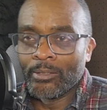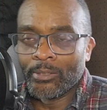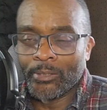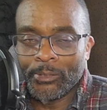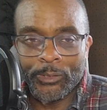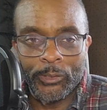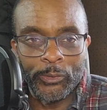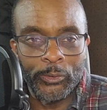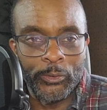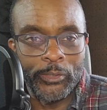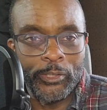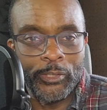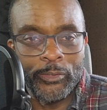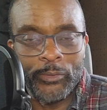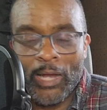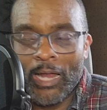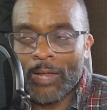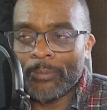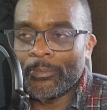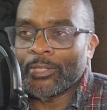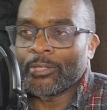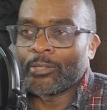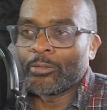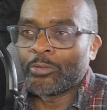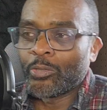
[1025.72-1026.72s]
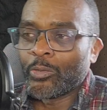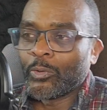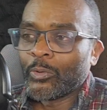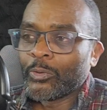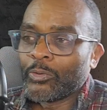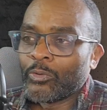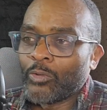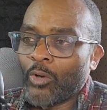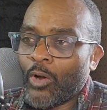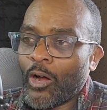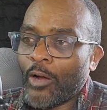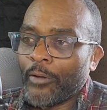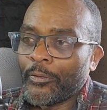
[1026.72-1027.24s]
literally grabbing the
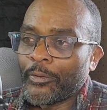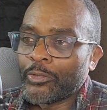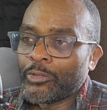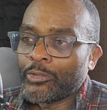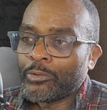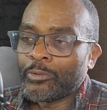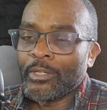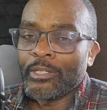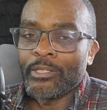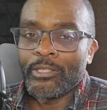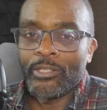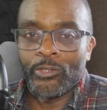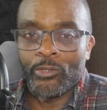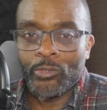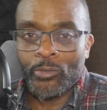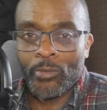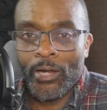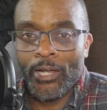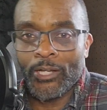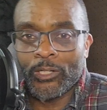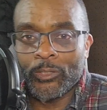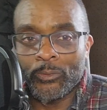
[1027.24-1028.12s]
children off the streets and trying